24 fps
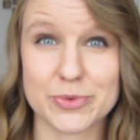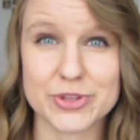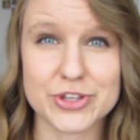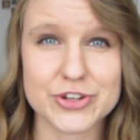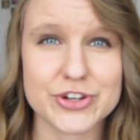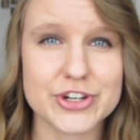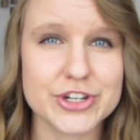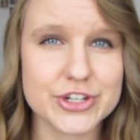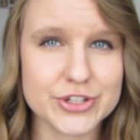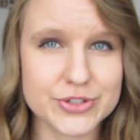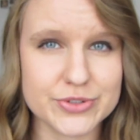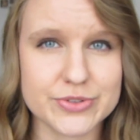When
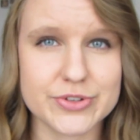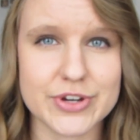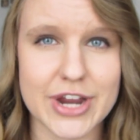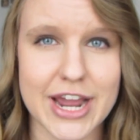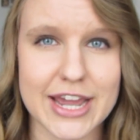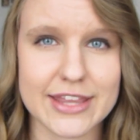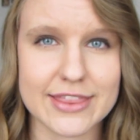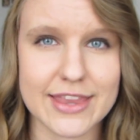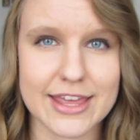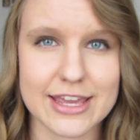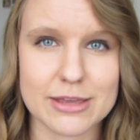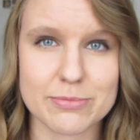you're a new
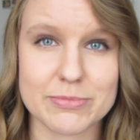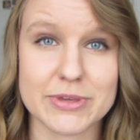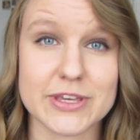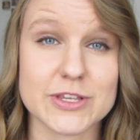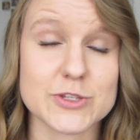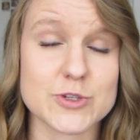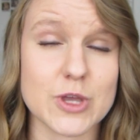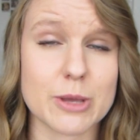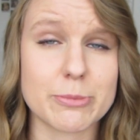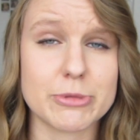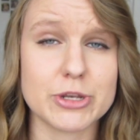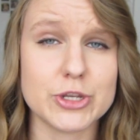grad like
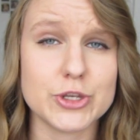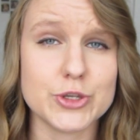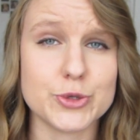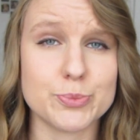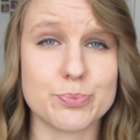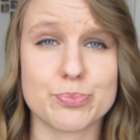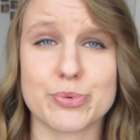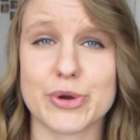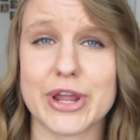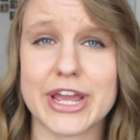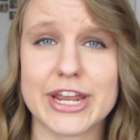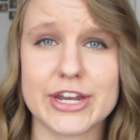me, so I'm a
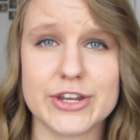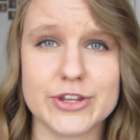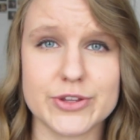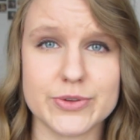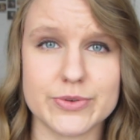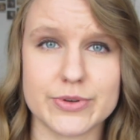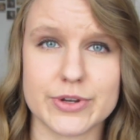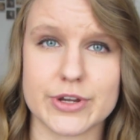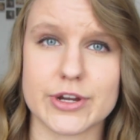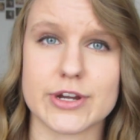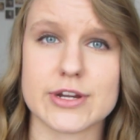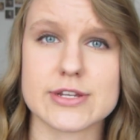brand
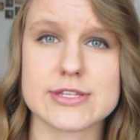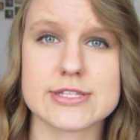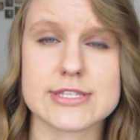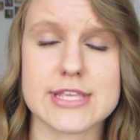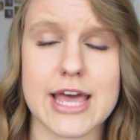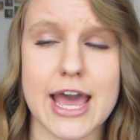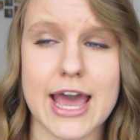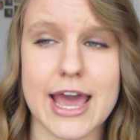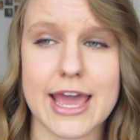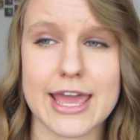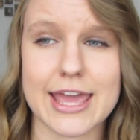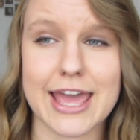new
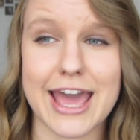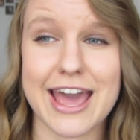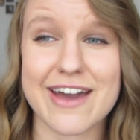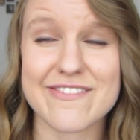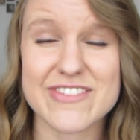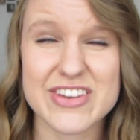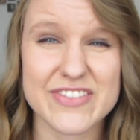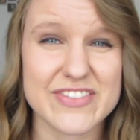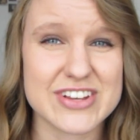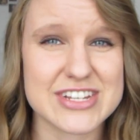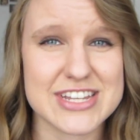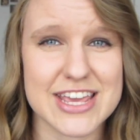nurse, I
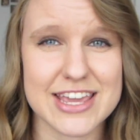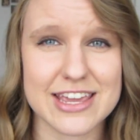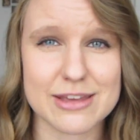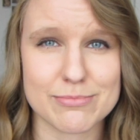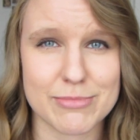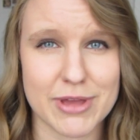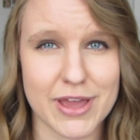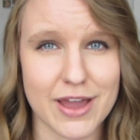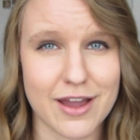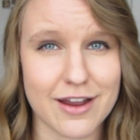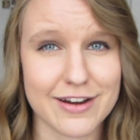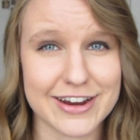haven't even
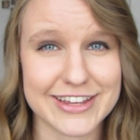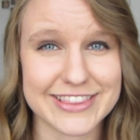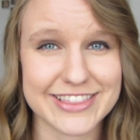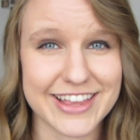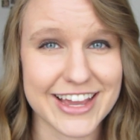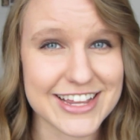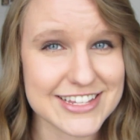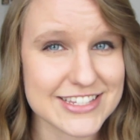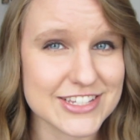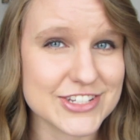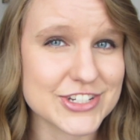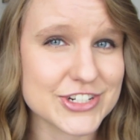taken my RN
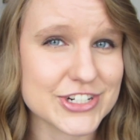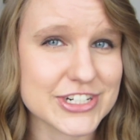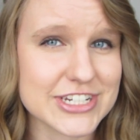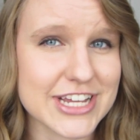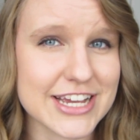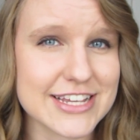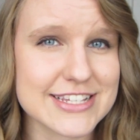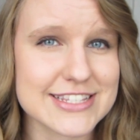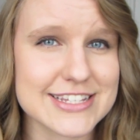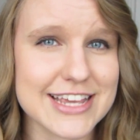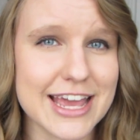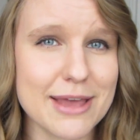licensure
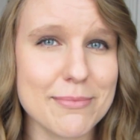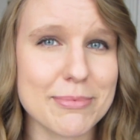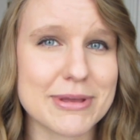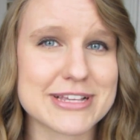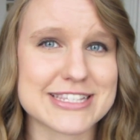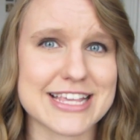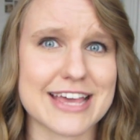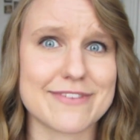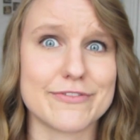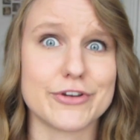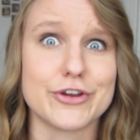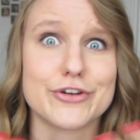test yet
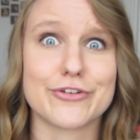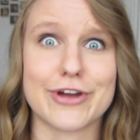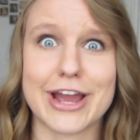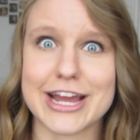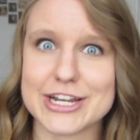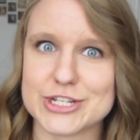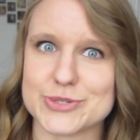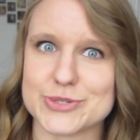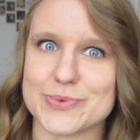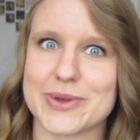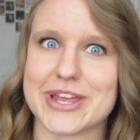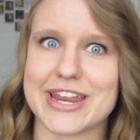because I haven't
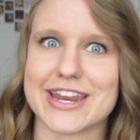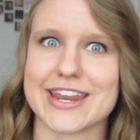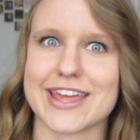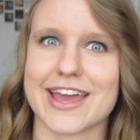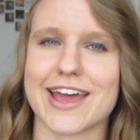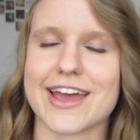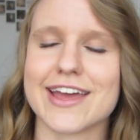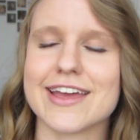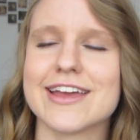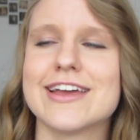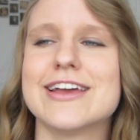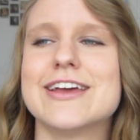graduated
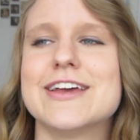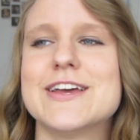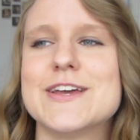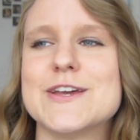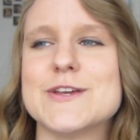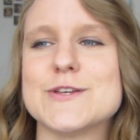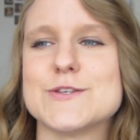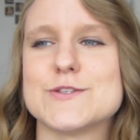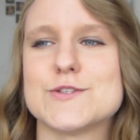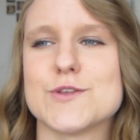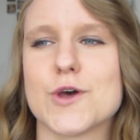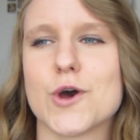yet.
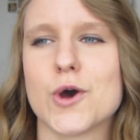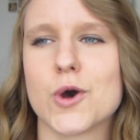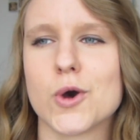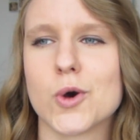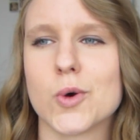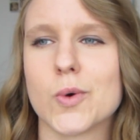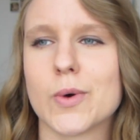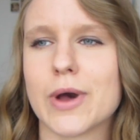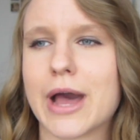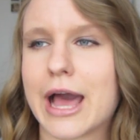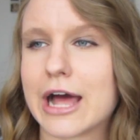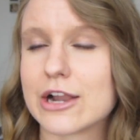
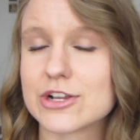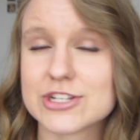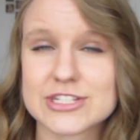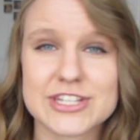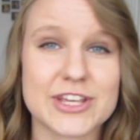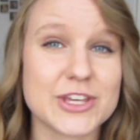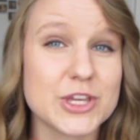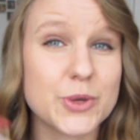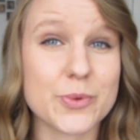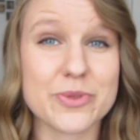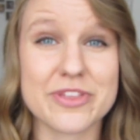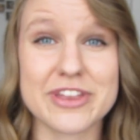So I'll just
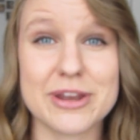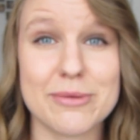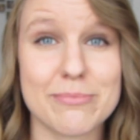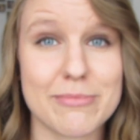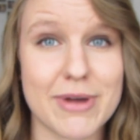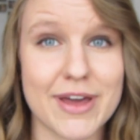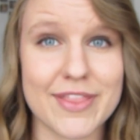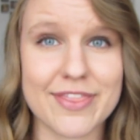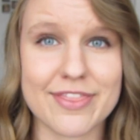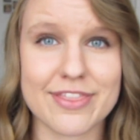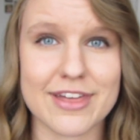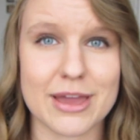tell you, within a
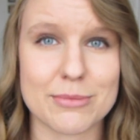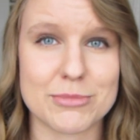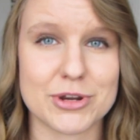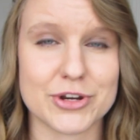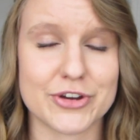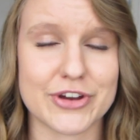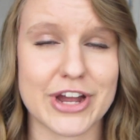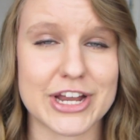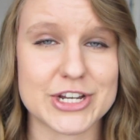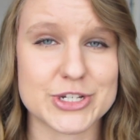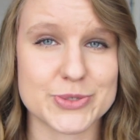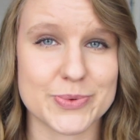month, I'm gonna
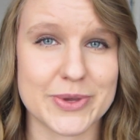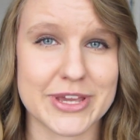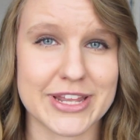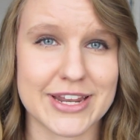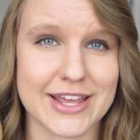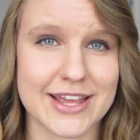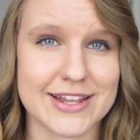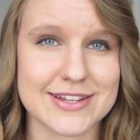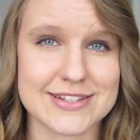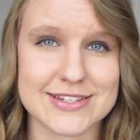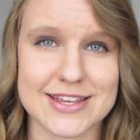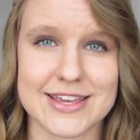graduate
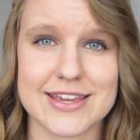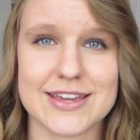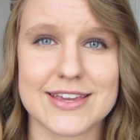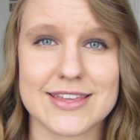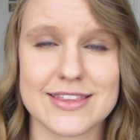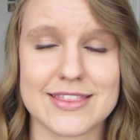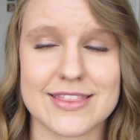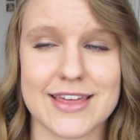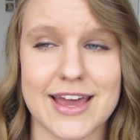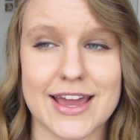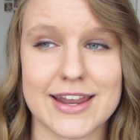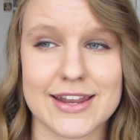and
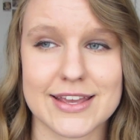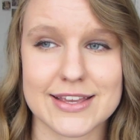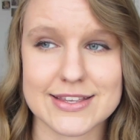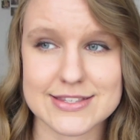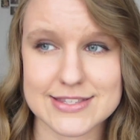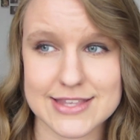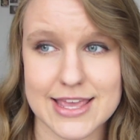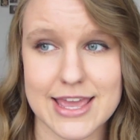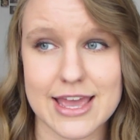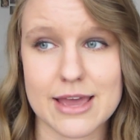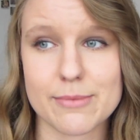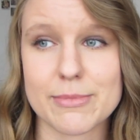take that
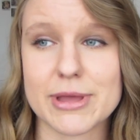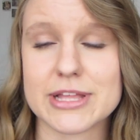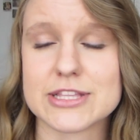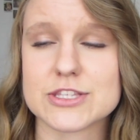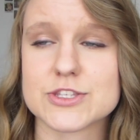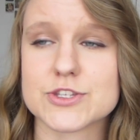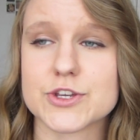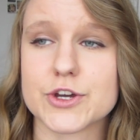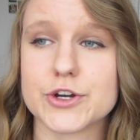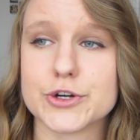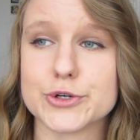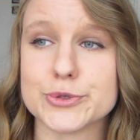exam. And
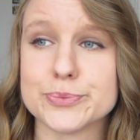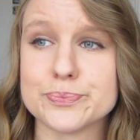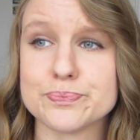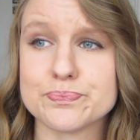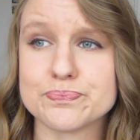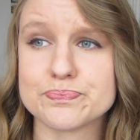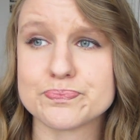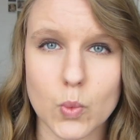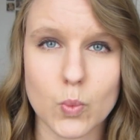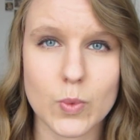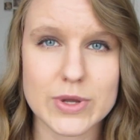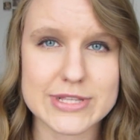so
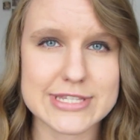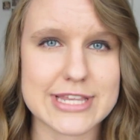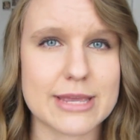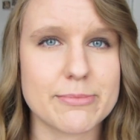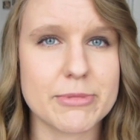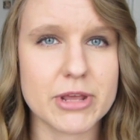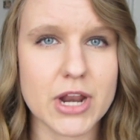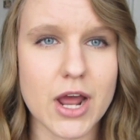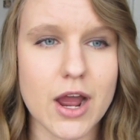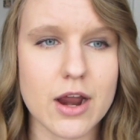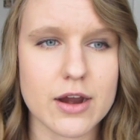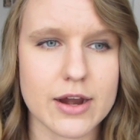once
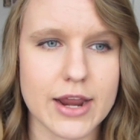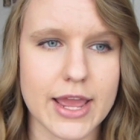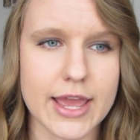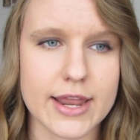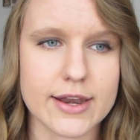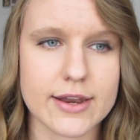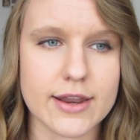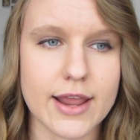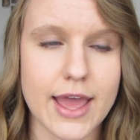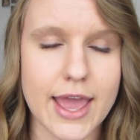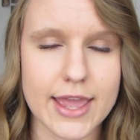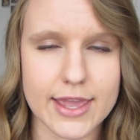I'm an
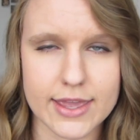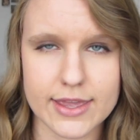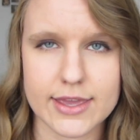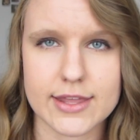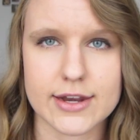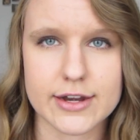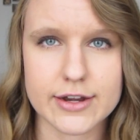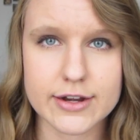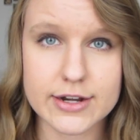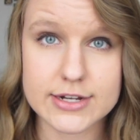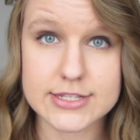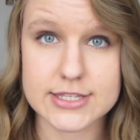RN, I can
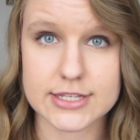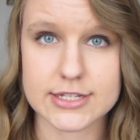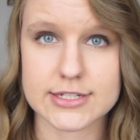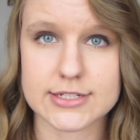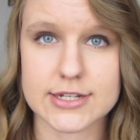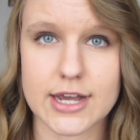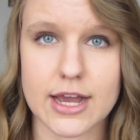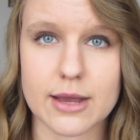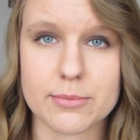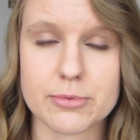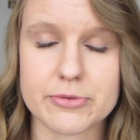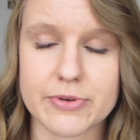get a nursing
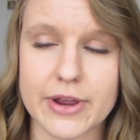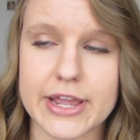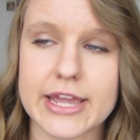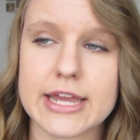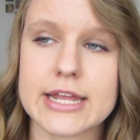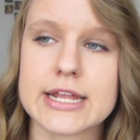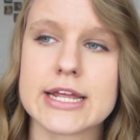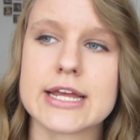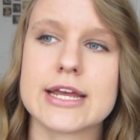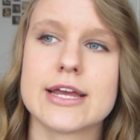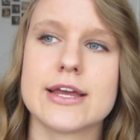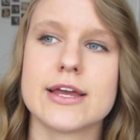job,
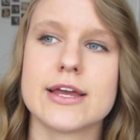right?